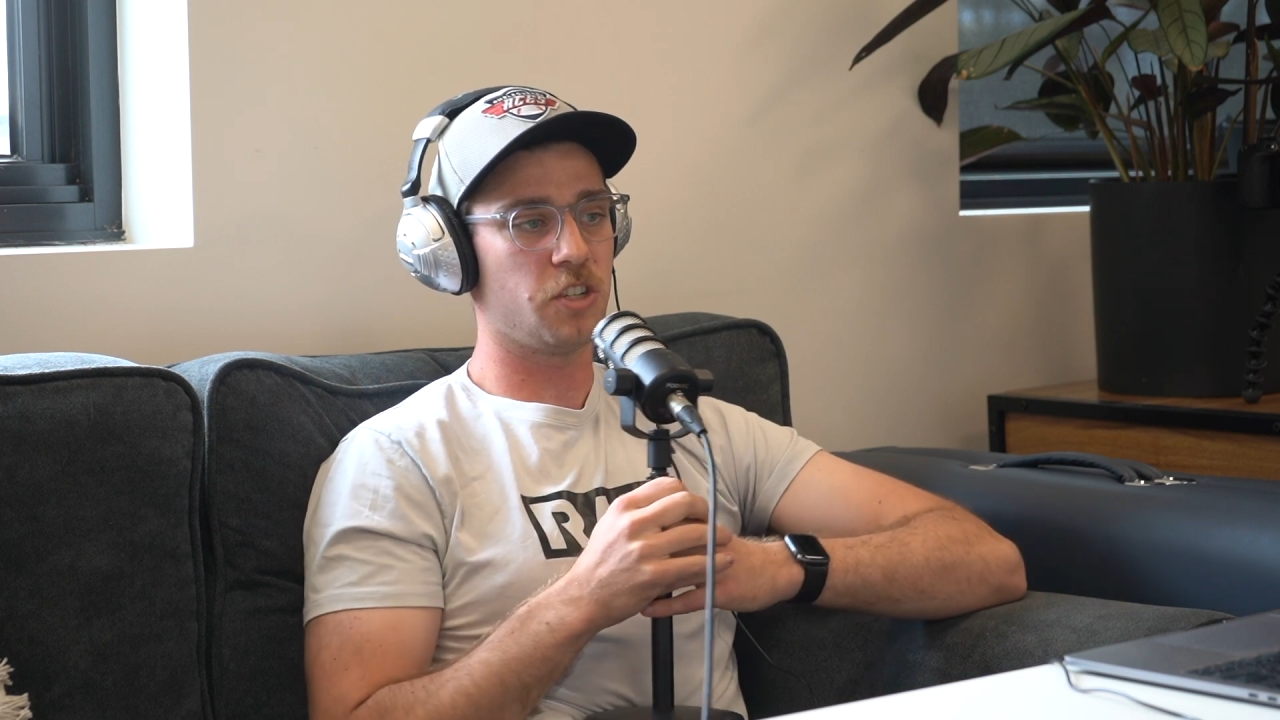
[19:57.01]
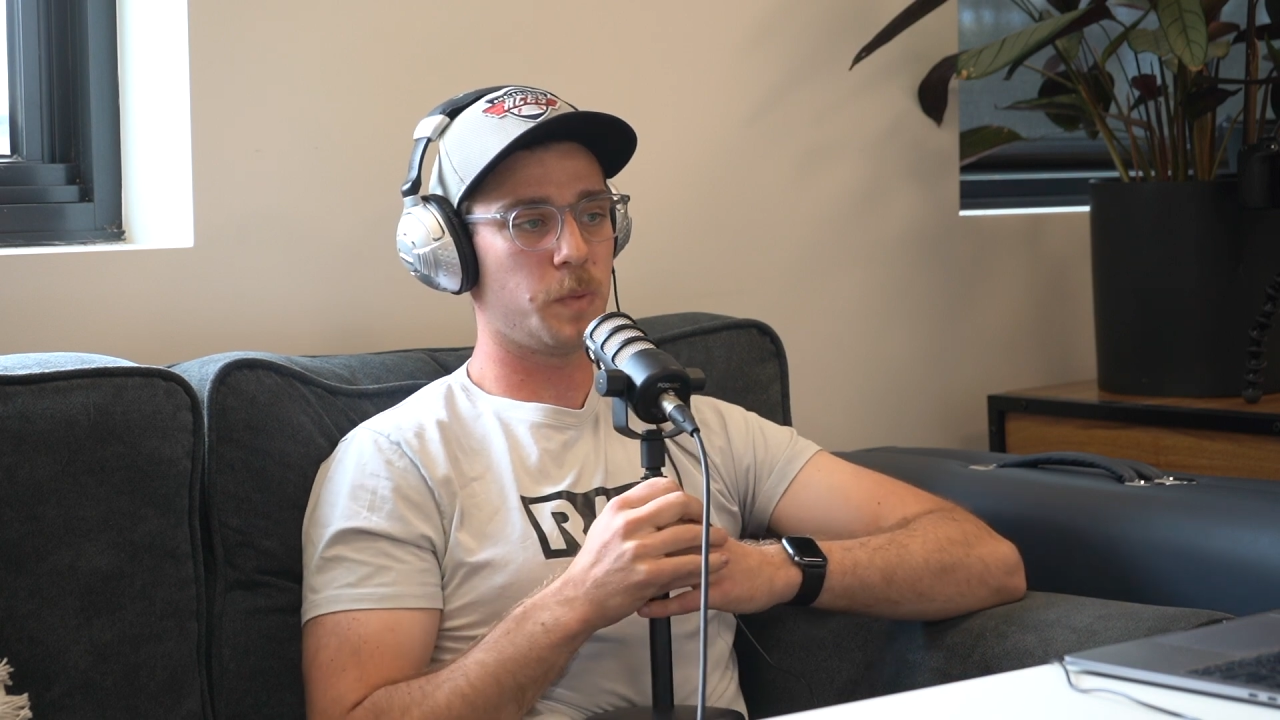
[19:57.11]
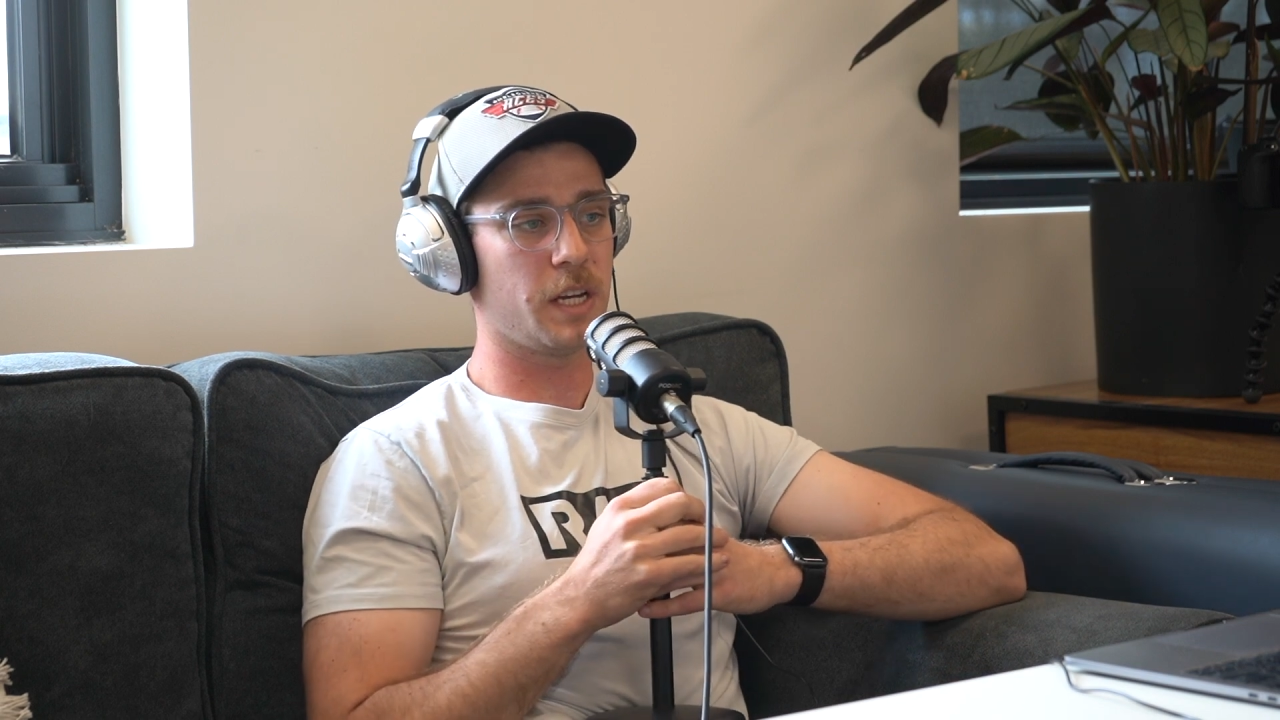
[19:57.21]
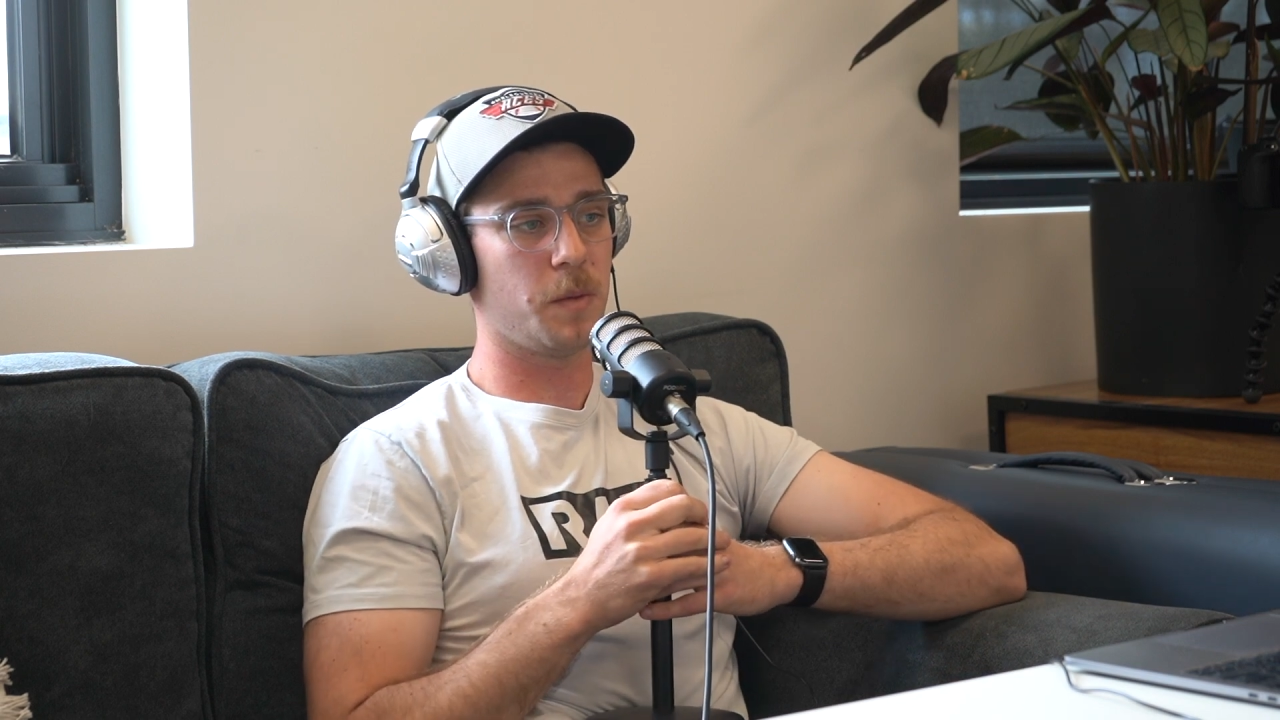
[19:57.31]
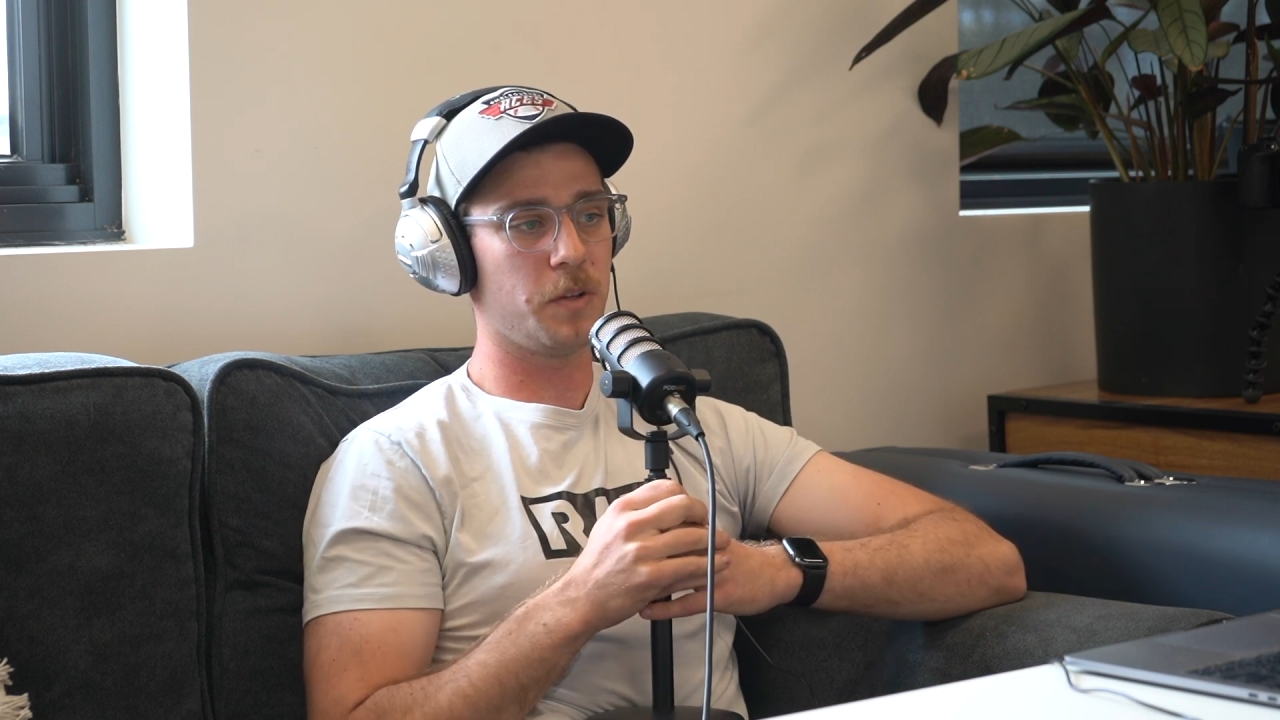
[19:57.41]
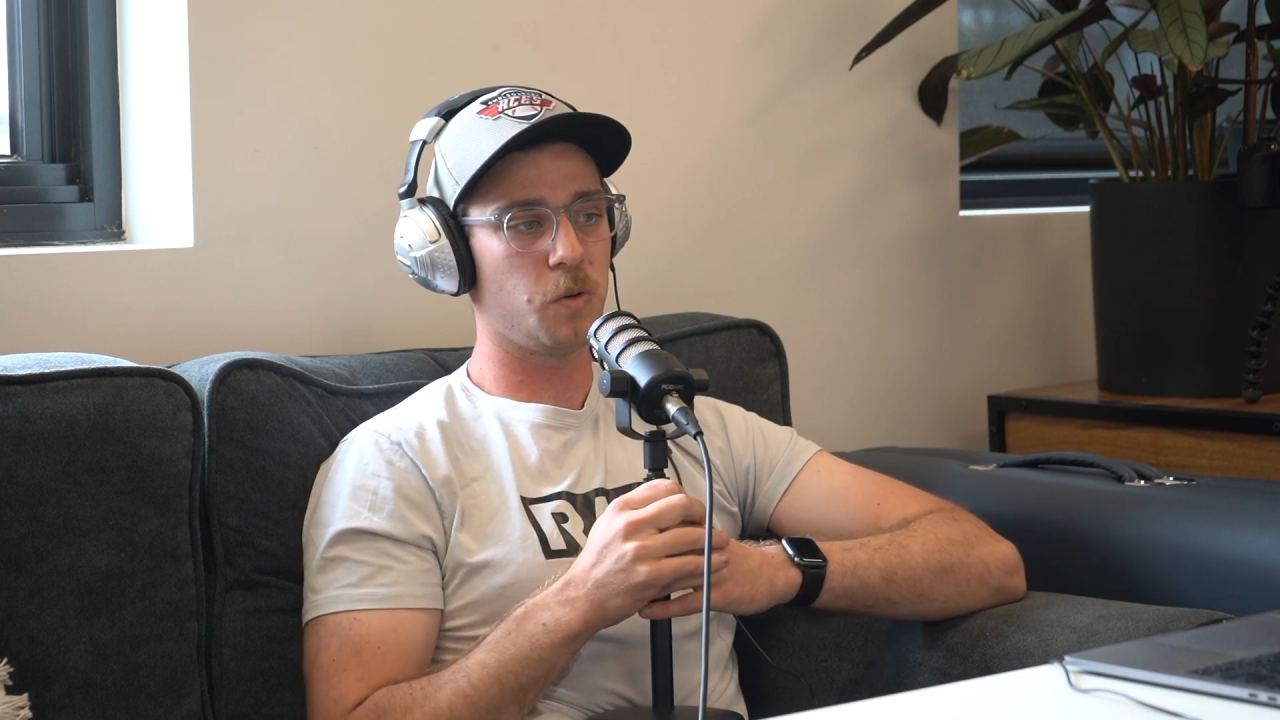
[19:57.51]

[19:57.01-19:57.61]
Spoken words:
just become a